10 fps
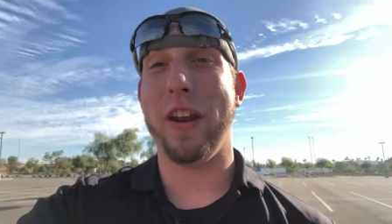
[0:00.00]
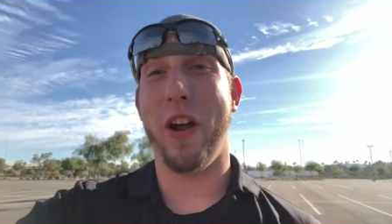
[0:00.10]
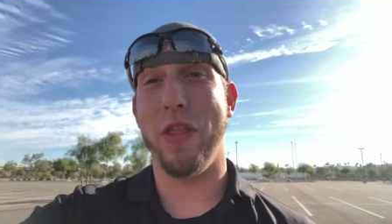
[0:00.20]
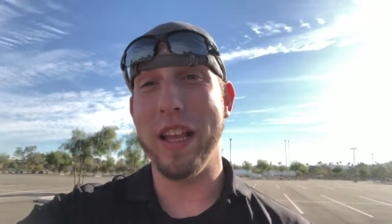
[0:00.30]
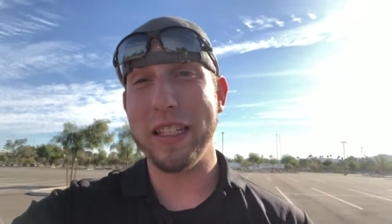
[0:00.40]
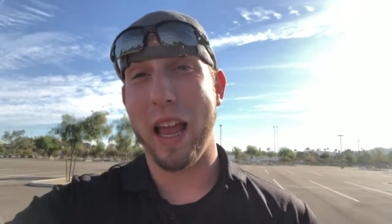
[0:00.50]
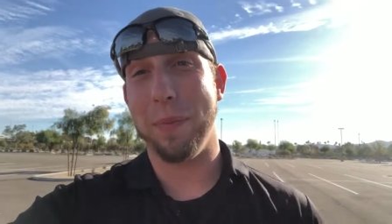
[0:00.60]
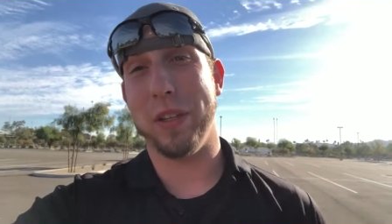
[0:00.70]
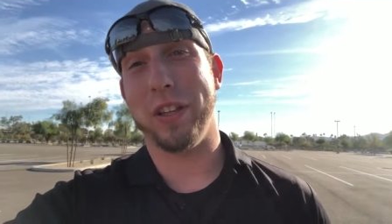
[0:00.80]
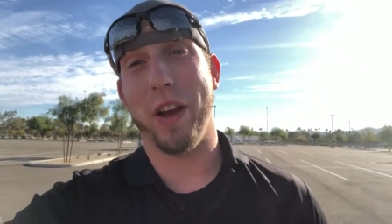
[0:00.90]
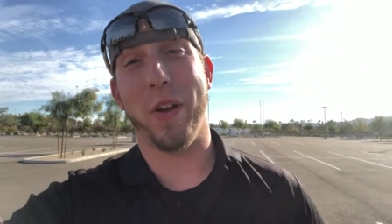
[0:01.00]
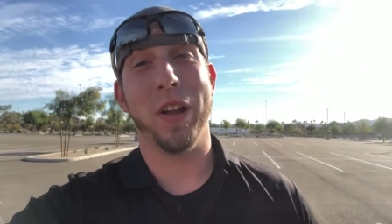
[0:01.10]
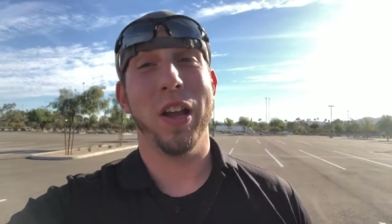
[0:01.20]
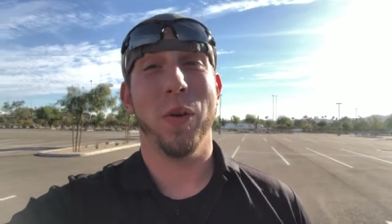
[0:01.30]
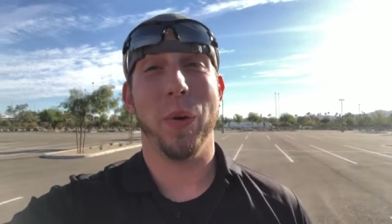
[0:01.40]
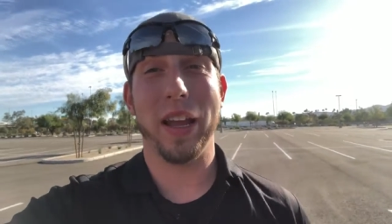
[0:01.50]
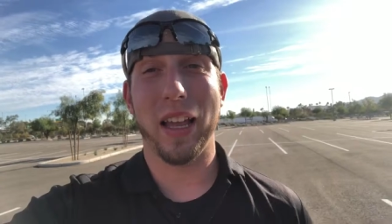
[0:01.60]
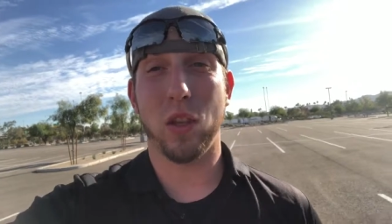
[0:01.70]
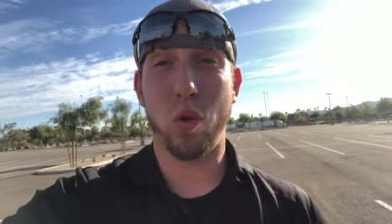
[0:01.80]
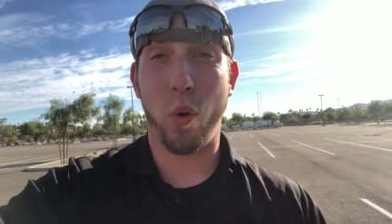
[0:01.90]
And on this episode, we
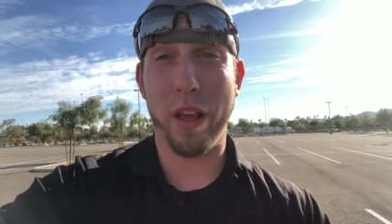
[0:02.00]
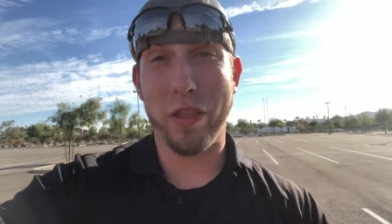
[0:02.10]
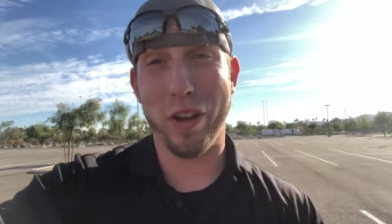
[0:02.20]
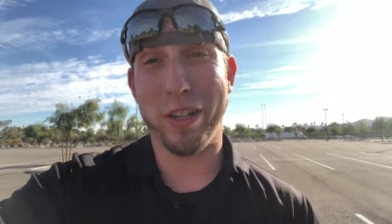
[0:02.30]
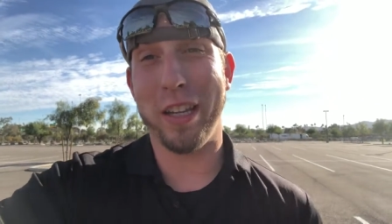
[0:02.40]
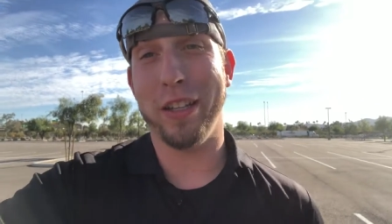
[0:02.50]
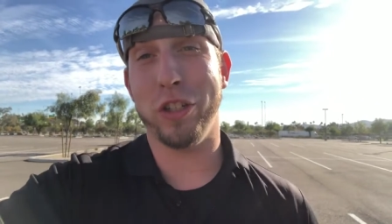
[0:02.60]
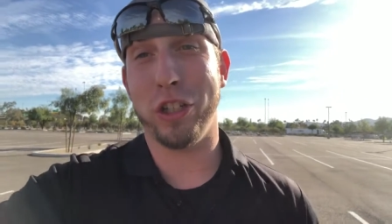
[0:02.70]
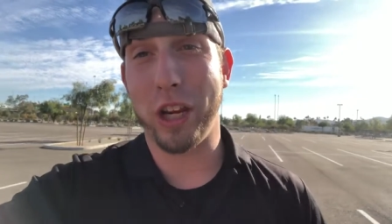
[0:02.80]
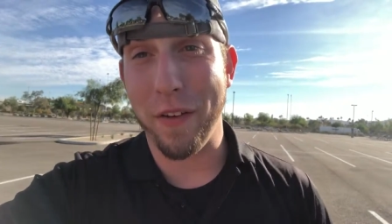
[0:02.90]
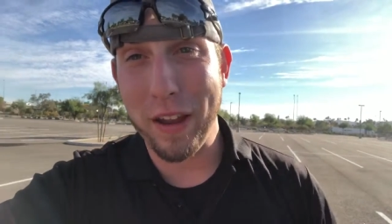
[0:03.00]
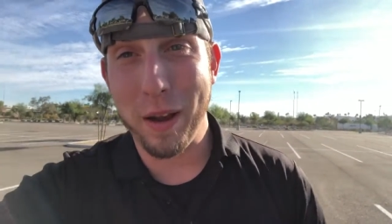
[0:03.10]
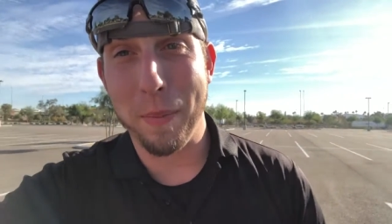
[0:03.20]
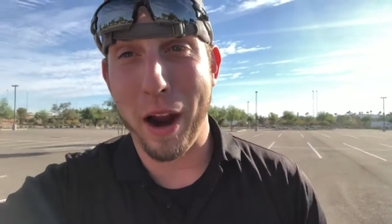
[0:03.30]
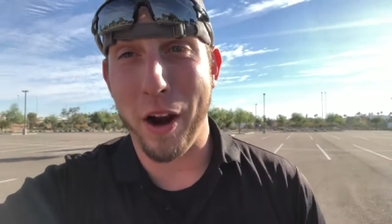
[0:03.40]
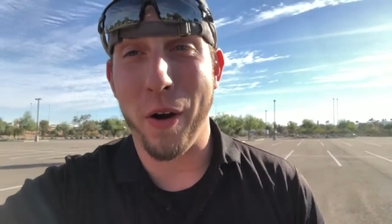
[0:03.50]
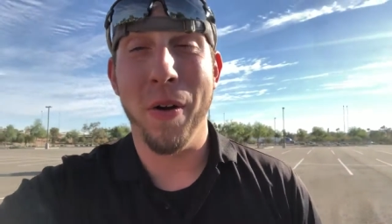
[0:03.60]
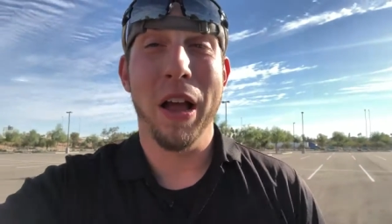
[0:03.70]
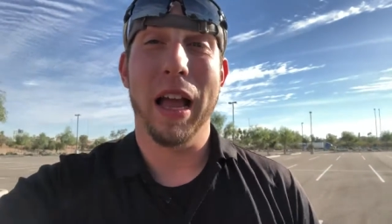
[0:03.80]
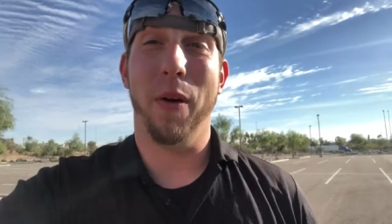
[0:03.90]
got the 2013 Chevy Camaro
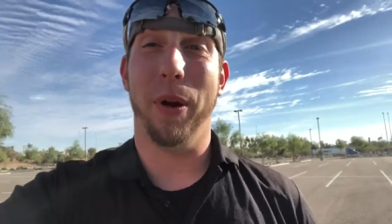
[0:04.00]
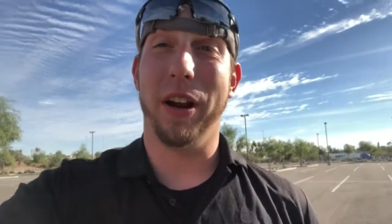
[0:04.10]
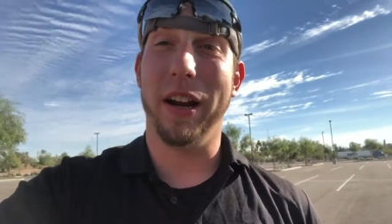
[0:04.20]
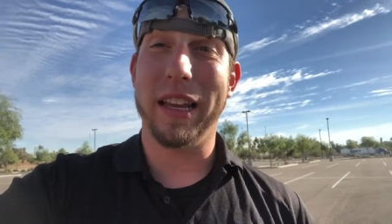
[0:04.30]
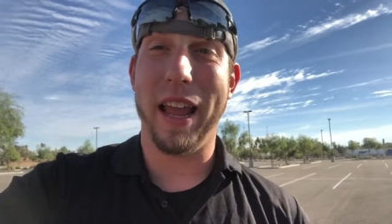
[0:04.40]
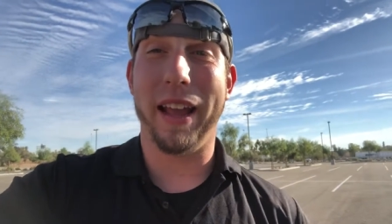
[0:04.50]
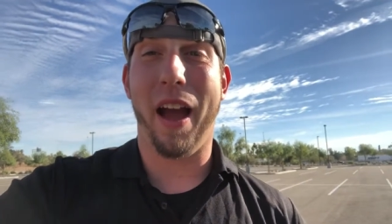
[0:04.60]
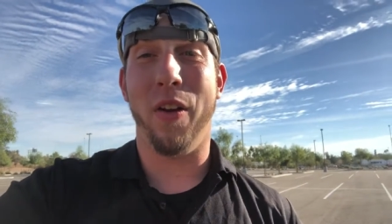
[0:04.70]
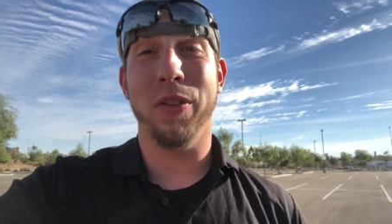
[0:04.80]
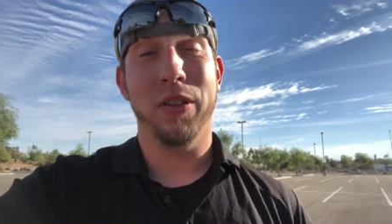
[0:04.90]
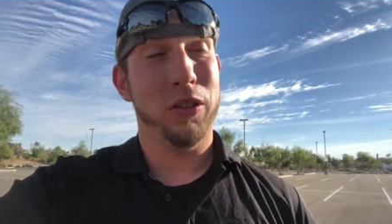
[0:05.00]
and we're gonna take out.